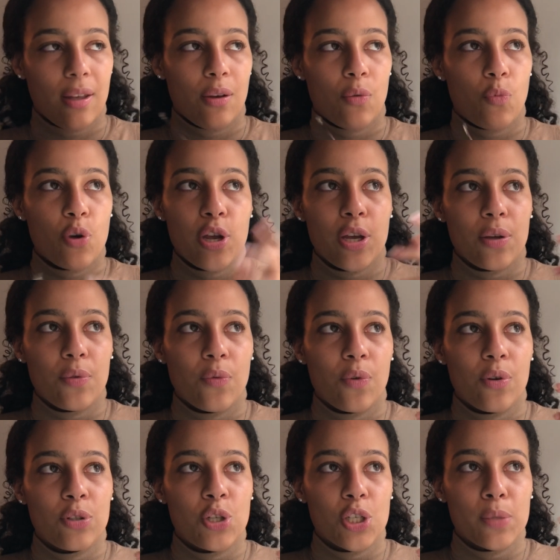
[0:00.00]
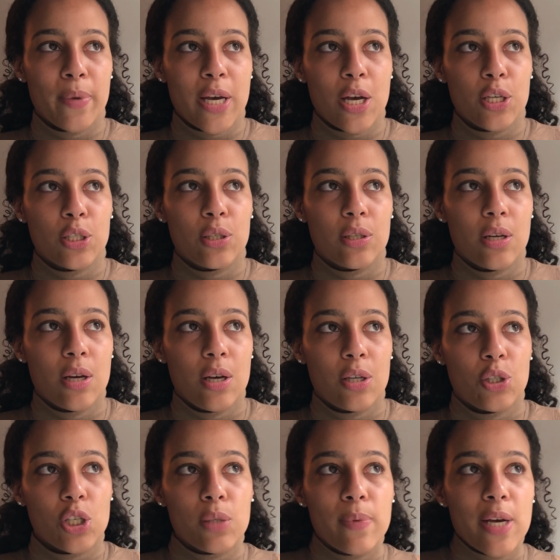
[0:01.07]
We just because
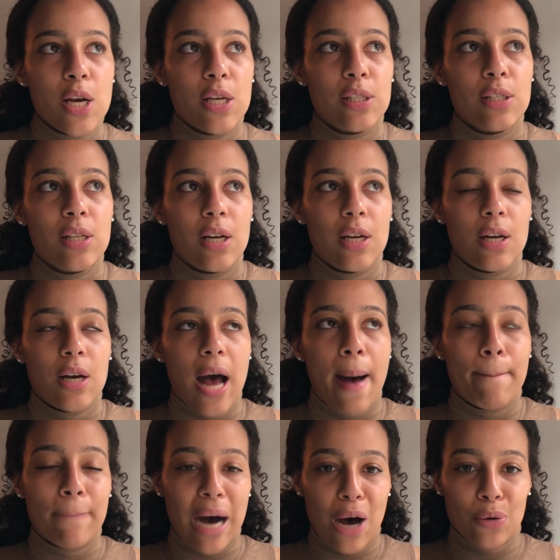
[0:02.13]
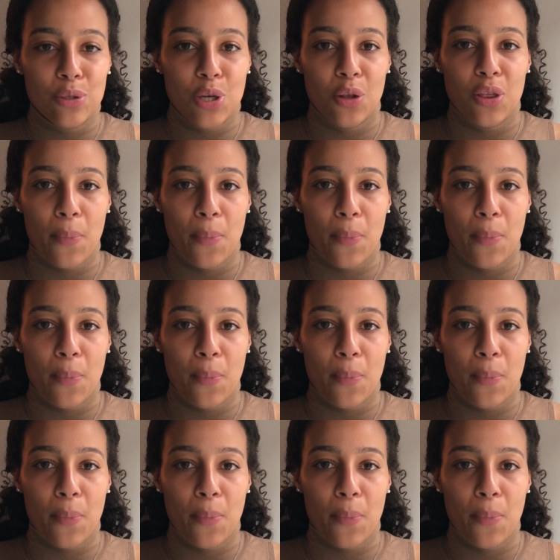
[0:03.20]
the amount on the